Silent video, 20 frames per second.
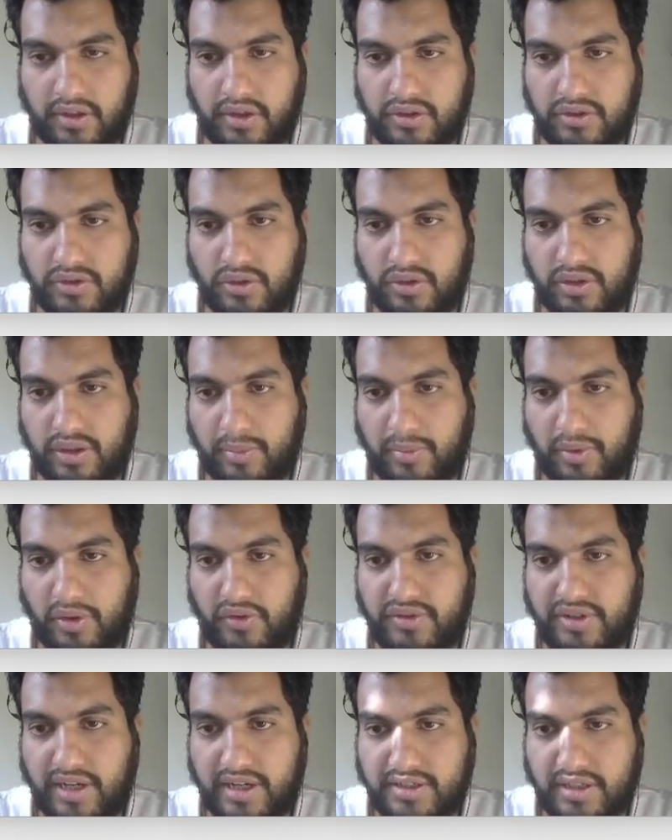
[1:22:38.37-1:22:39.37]
So number of
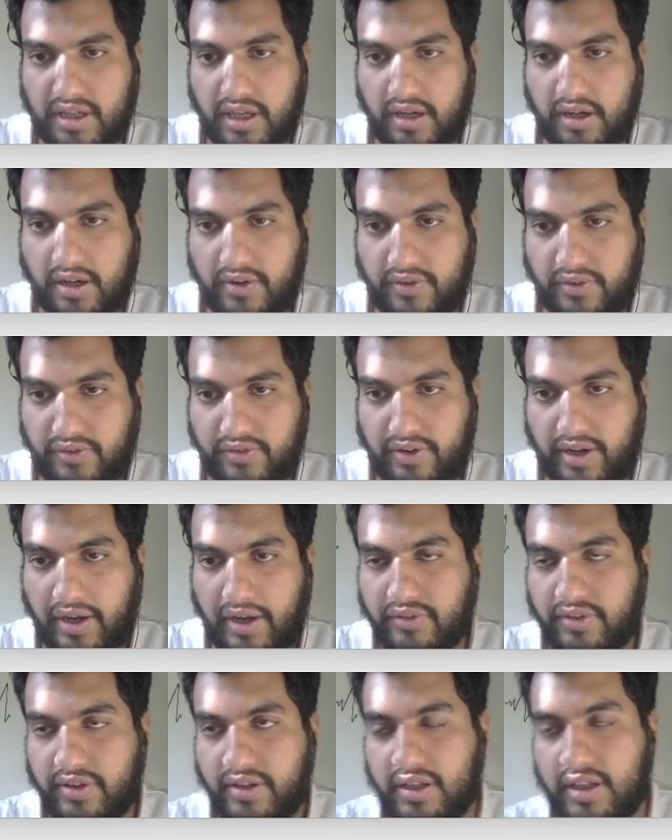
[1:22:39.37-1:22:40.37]
states are 5.
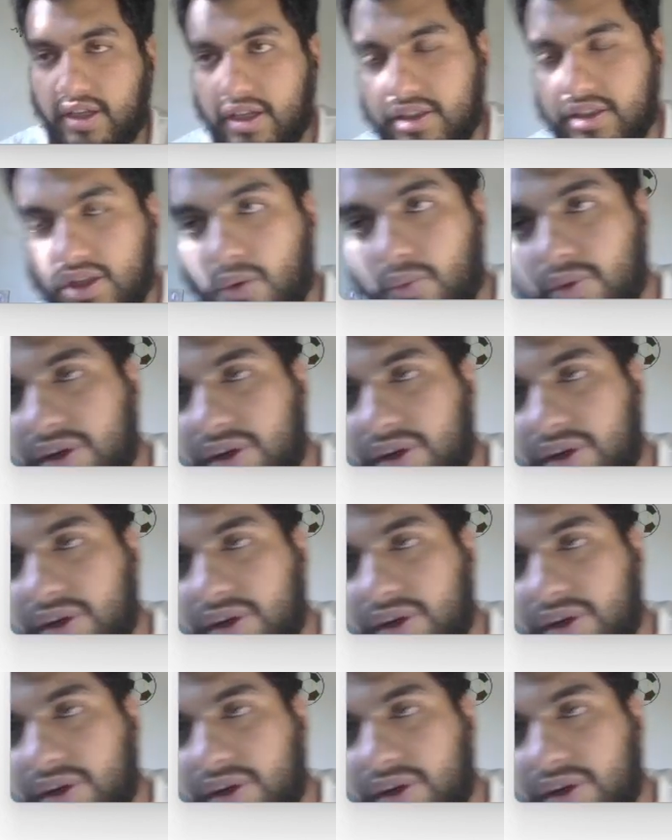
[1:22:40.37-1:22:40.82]
Now we